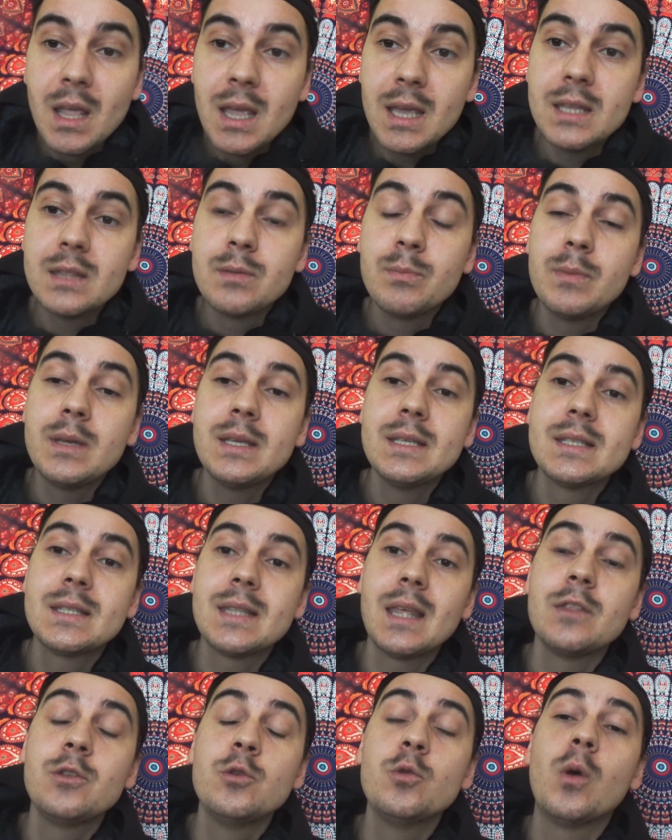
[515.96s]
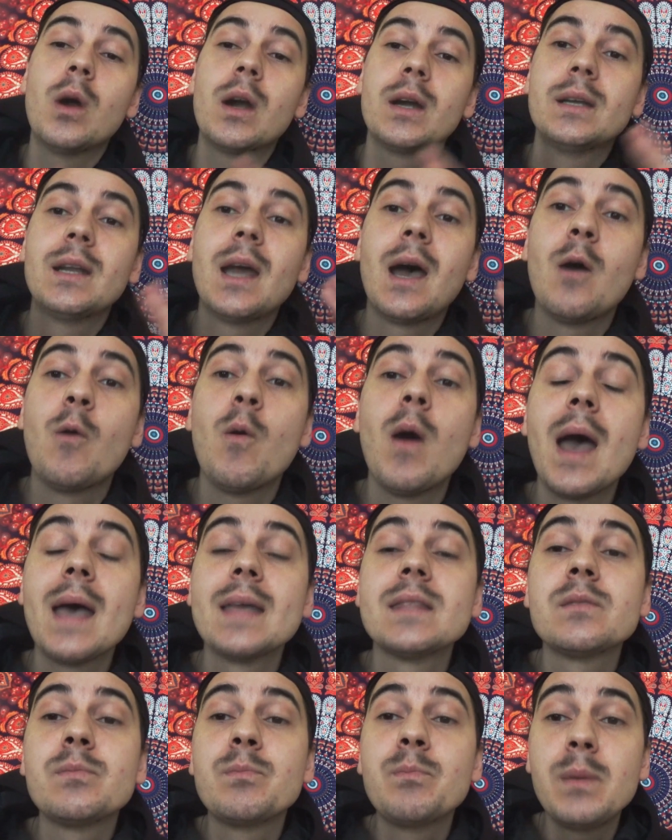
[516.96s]
It means that you are now
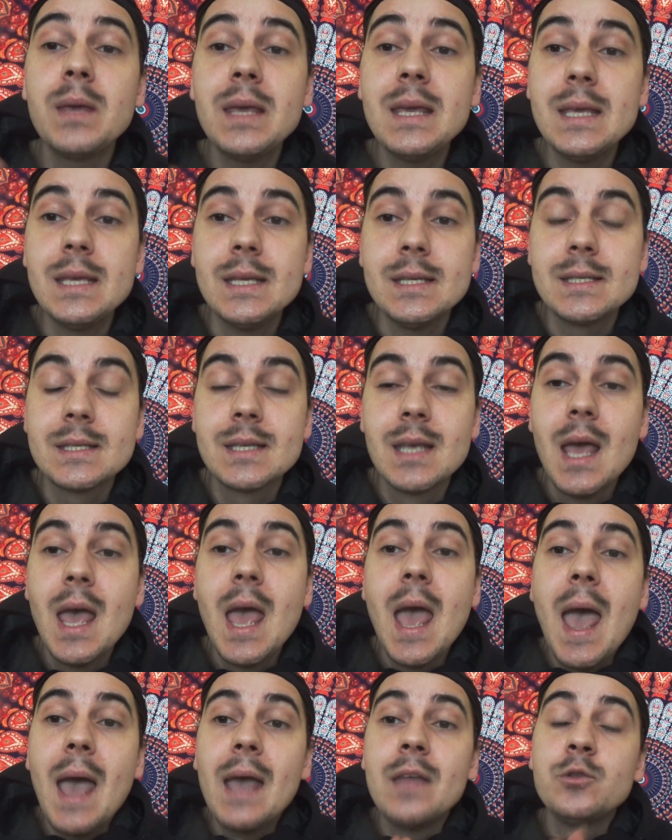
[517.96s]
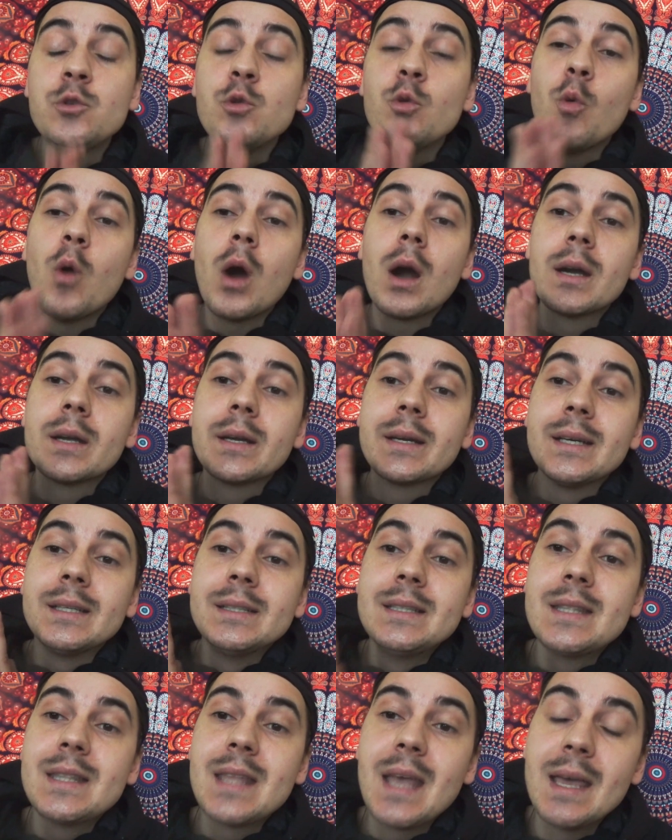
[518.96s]
at peace and you are
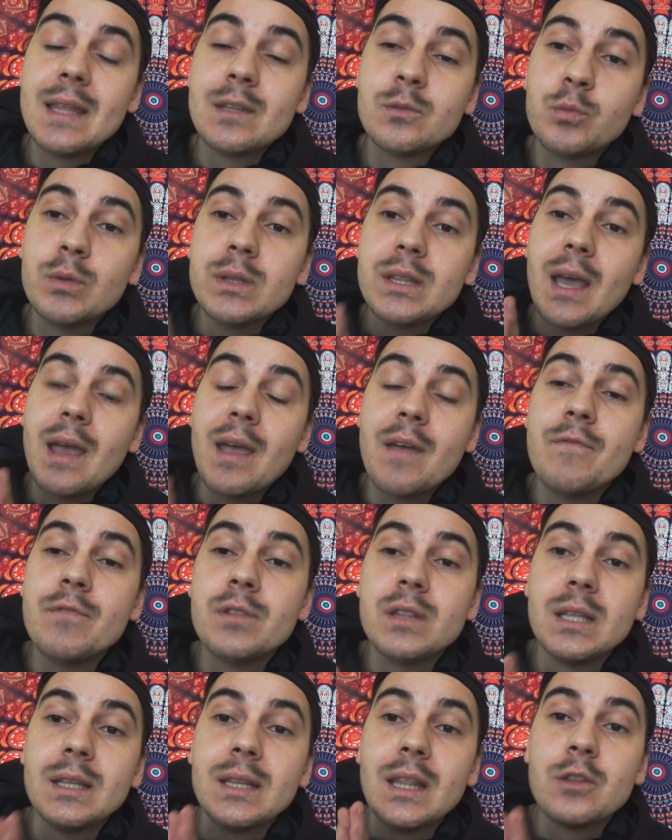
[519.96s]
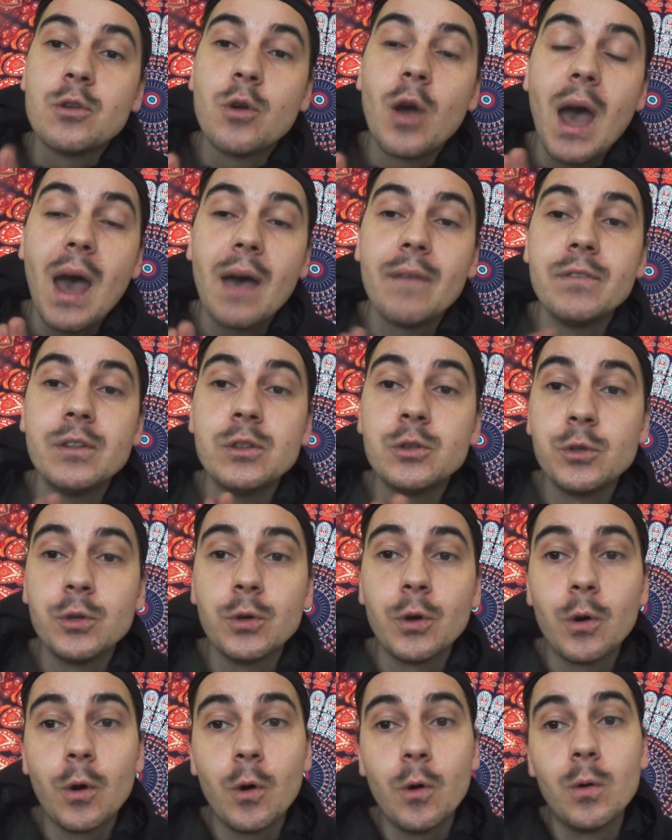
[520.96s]
content with everything that you have into
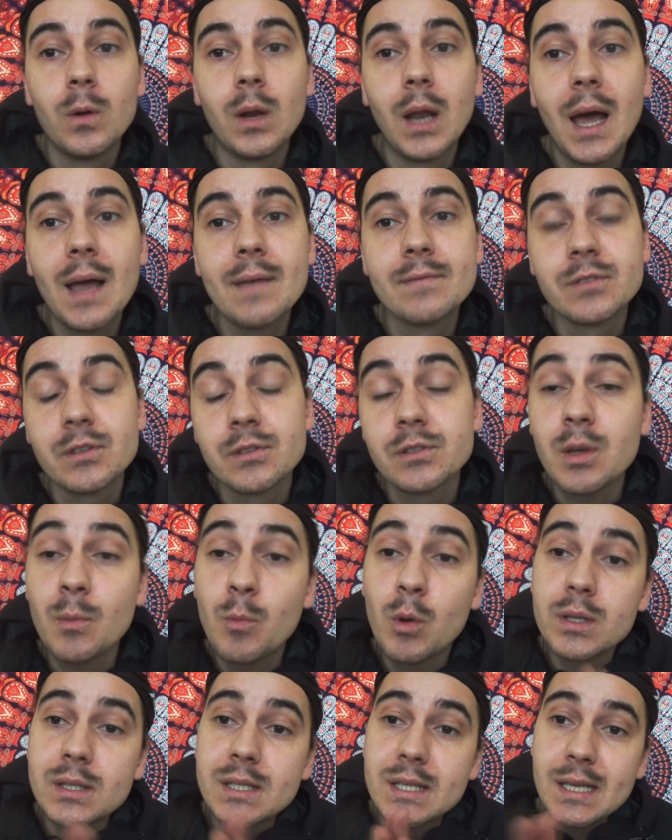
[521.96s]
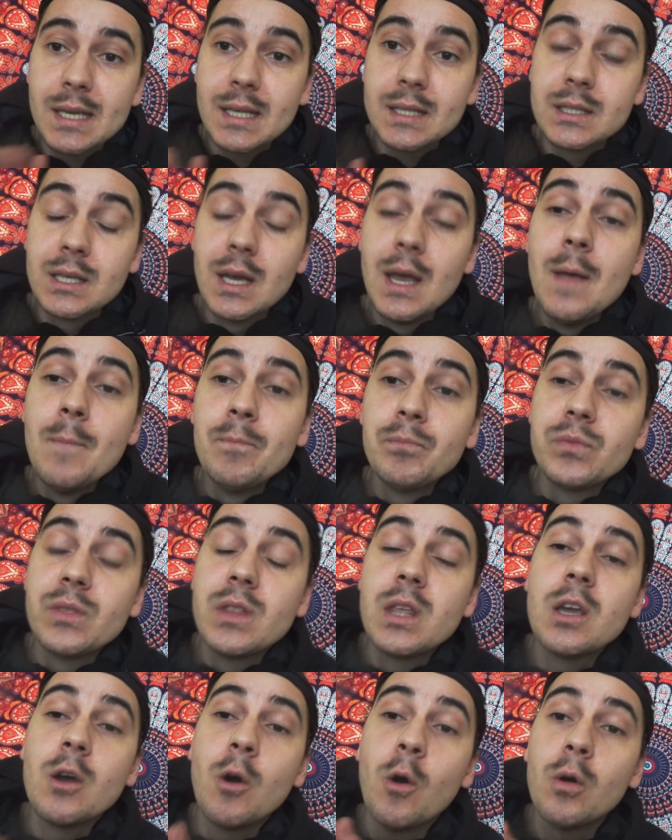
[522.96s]
your own life. So someone said
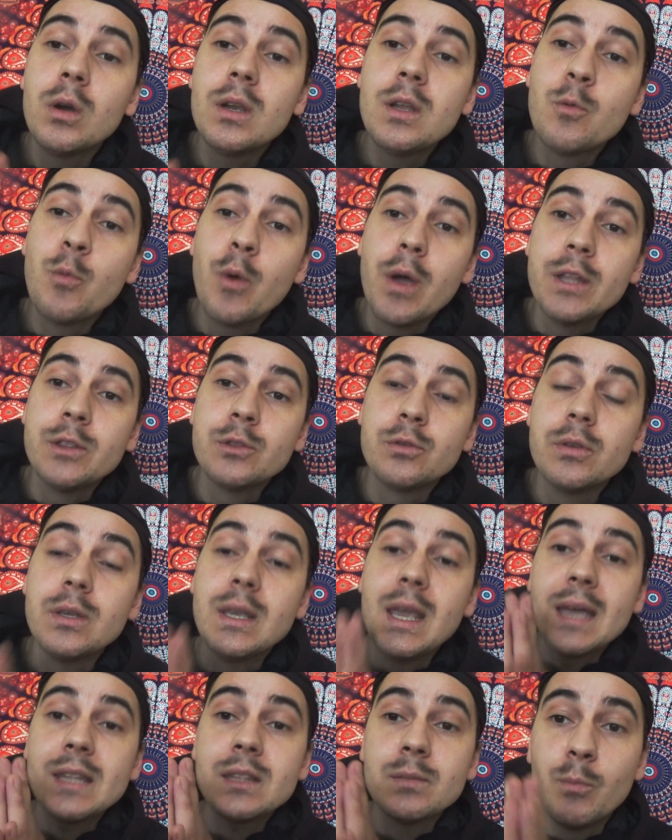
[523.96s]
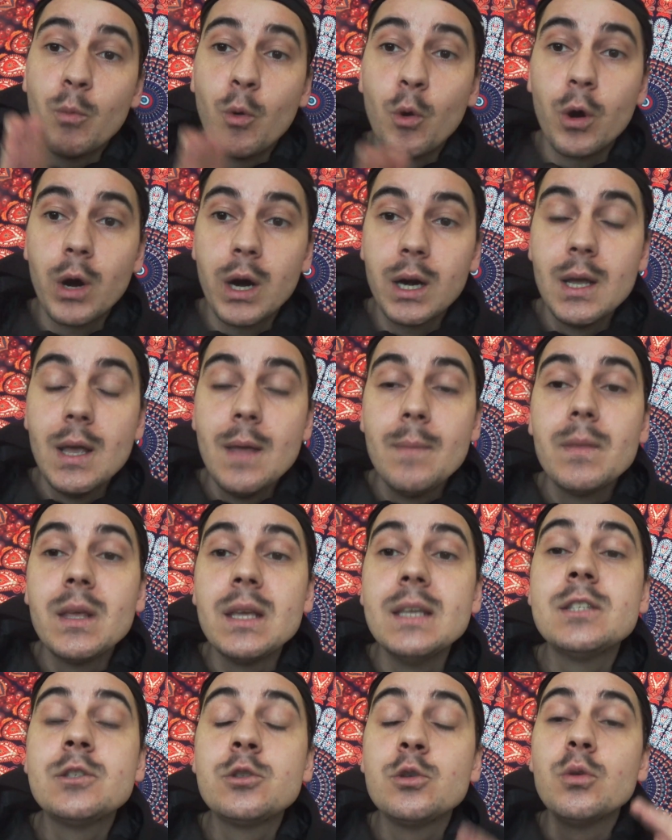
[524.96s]
the only way to get more
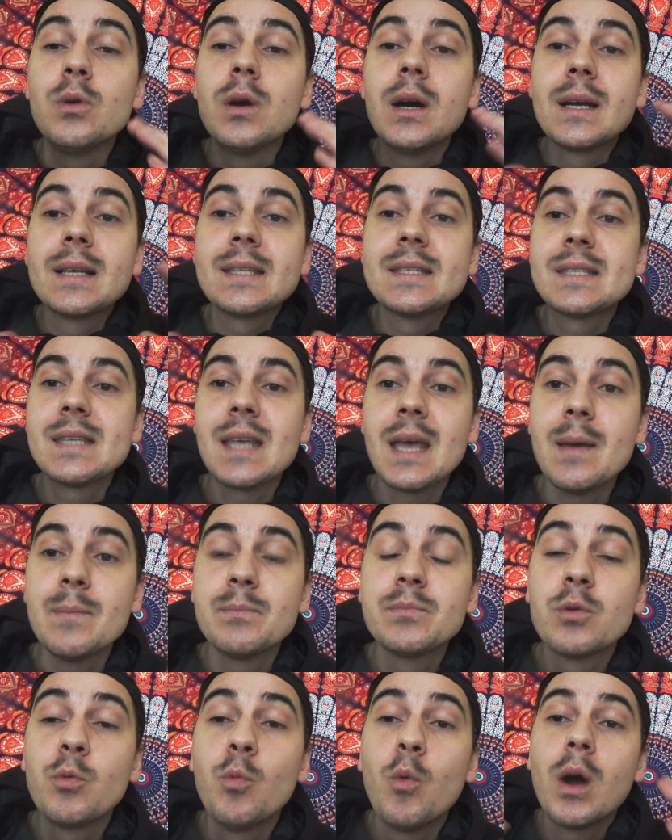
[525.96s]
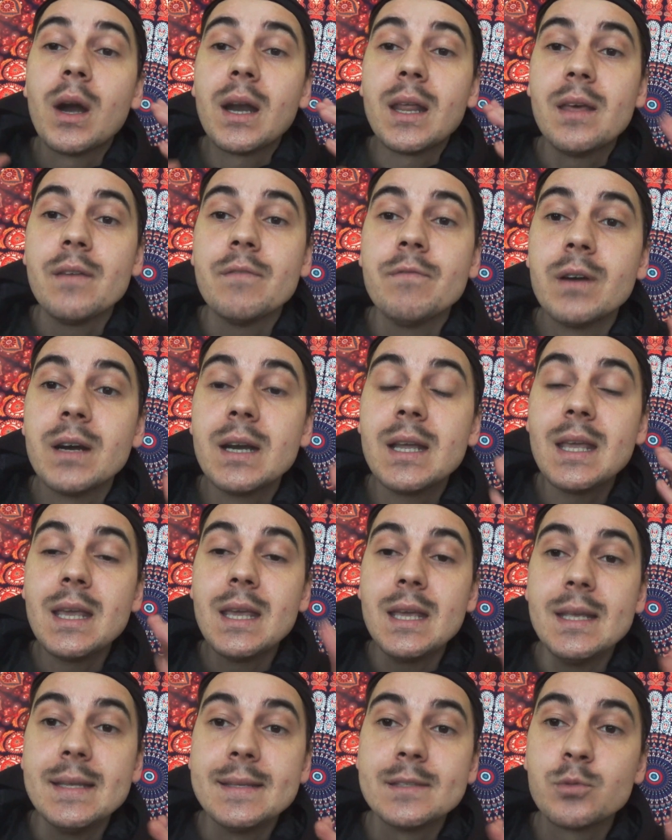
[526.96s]
is to accept whatever
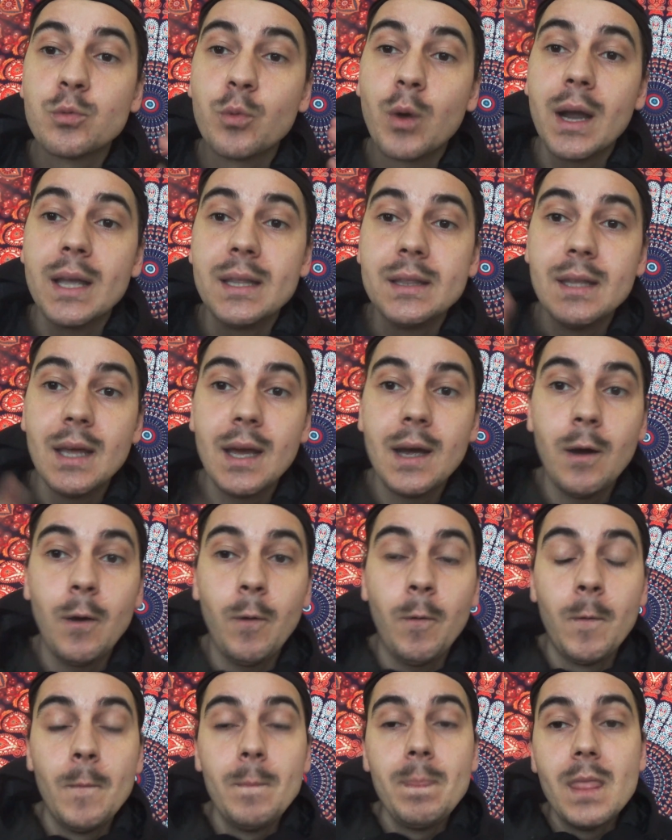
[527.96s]
is right now.